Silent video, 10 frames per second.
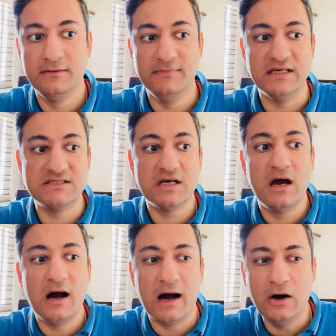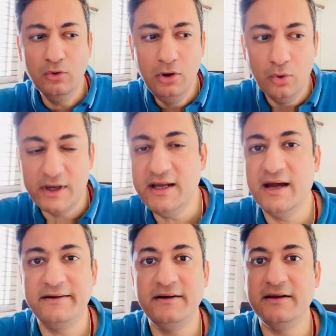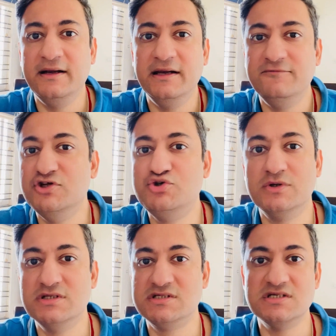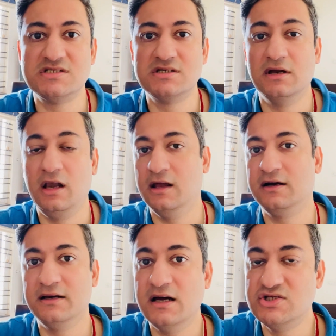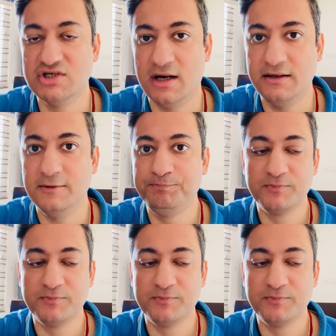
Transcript: Means, how looking at an individual's Lagna chart,